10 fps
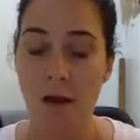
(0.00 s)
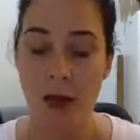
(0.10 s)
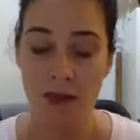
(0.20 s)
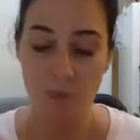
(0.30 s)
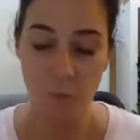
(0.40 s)

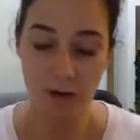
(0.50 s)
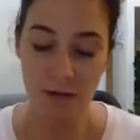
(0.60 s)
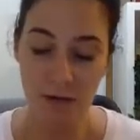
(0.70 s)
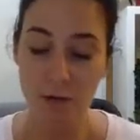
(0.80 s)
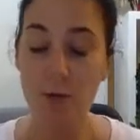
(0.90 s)
And one of
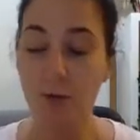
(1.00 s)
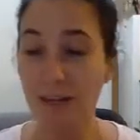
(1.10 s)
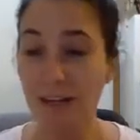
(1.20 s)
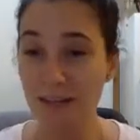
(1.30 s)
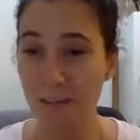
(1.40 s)
the cool
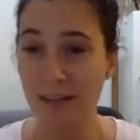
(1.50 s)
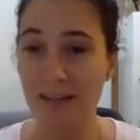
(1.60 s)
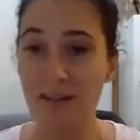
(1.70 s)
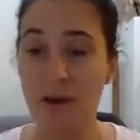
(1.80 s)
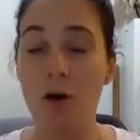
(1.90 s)
things about
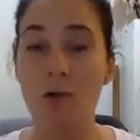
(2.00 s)
this whole